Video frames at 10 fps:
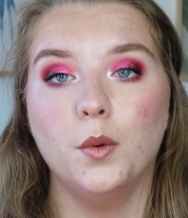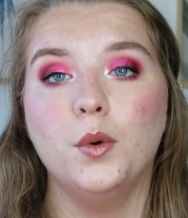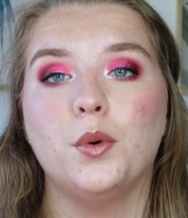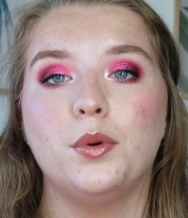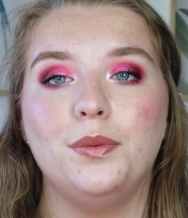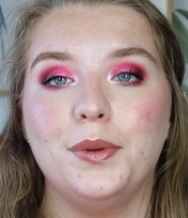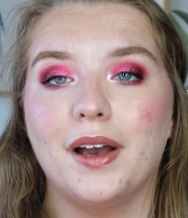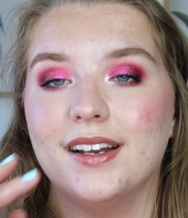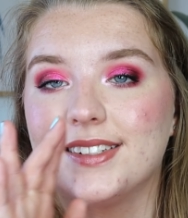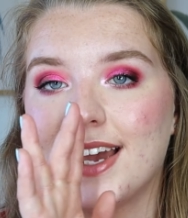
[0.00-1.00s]
Ooh, you
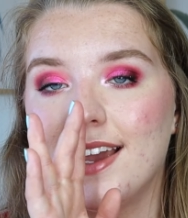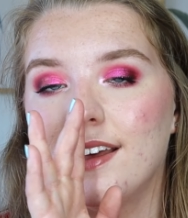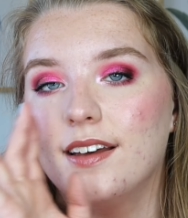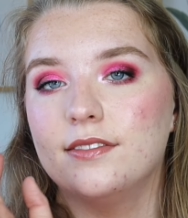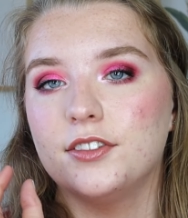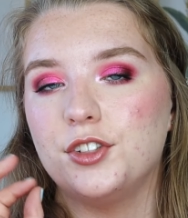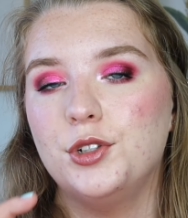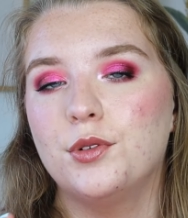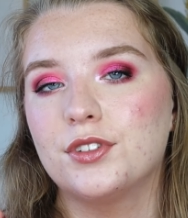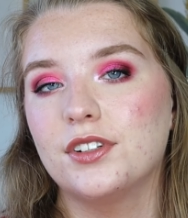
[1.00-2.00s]
guys, I have
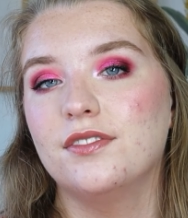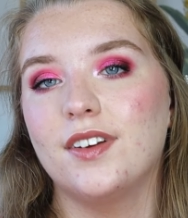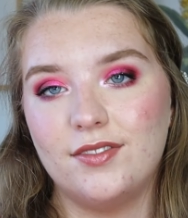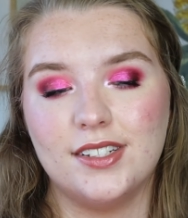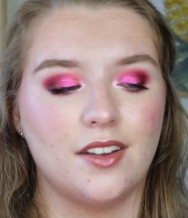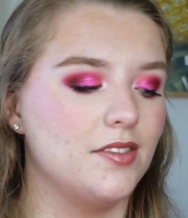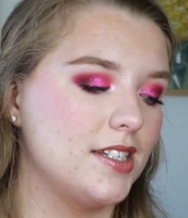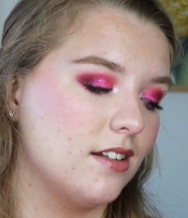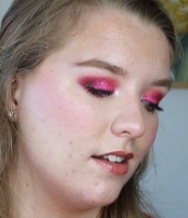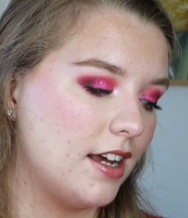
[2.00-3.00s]
257
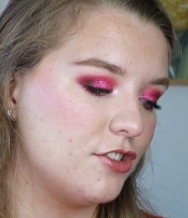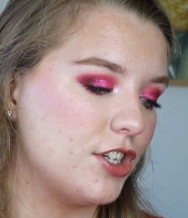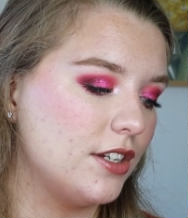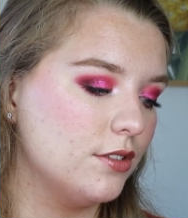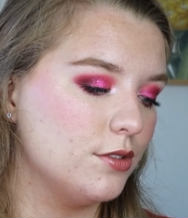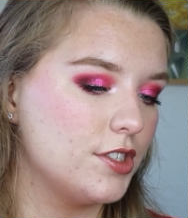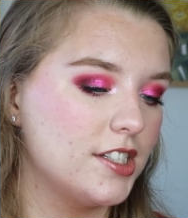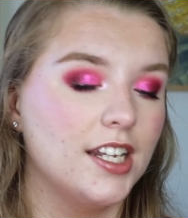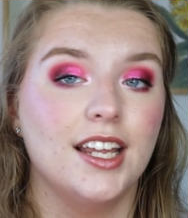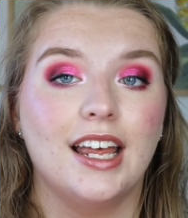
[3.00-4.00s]
single eyeshadows.